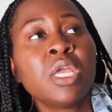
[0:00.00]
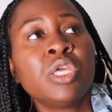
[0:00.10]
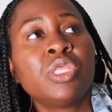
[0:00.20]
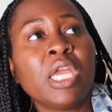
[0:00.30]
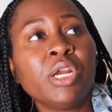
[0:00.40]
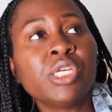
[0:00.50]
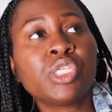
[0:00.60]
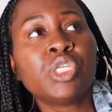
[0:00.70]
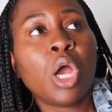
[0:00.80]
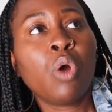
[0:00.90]
There
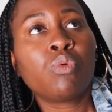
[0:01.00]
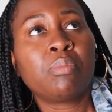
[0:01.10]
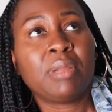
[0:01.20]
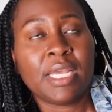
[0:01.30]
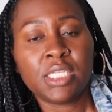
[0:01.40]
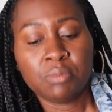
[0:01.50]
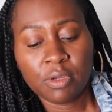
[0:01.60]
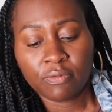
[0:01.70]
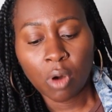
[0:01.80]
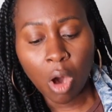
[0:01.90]
is no
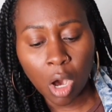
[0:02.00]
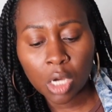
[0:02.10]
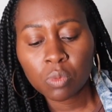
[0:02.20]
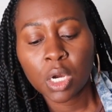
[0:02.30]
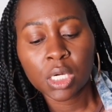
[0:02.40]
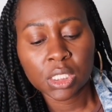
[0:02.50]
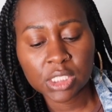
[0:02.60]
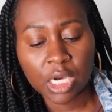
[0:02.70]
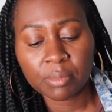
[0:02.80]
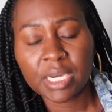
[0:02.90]
replacement for hard work,
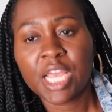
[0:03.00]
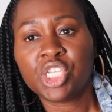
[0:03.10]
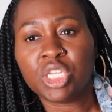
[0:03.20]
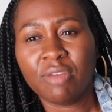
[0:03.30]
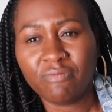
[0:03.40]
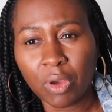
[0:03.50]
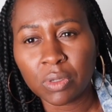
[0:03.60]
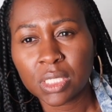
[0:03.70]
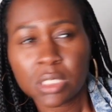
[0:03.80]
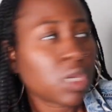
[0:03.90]
determination, and
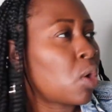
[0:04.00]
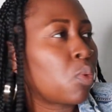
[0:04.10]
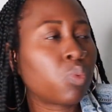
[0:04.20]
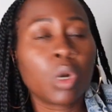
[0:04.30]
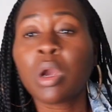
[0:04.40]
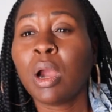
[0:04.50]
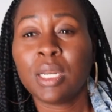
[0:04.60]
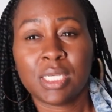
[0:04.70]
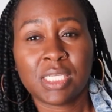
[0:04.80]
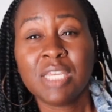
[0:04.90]
focus.
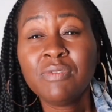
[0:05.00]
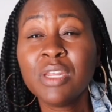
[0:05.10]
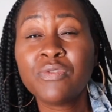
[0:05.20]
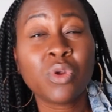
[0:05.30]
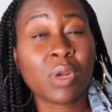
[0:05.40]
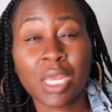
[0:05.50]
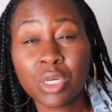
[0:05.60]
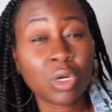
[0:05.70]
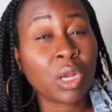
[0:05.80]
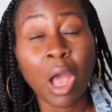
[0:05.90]
regardless, even if you're in
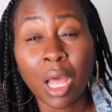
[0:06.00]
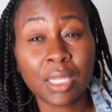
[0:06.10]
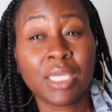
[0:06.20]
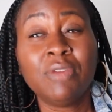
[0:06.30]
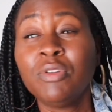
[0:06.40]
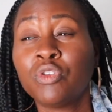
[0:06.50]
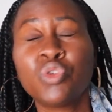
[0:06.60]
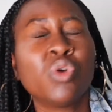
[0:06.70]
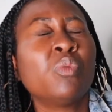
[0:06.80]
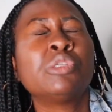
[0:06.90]
your calling, even if you're
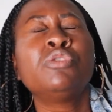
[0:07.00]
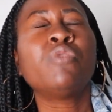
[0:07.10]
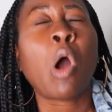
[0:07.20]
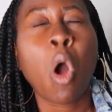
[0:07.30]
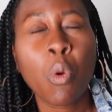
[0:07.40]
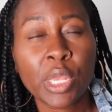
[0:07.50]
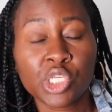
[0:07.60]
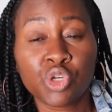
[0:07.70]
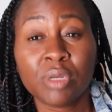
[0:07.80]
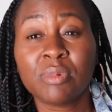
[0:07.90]
doing what you've
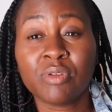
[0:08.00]
always dreamed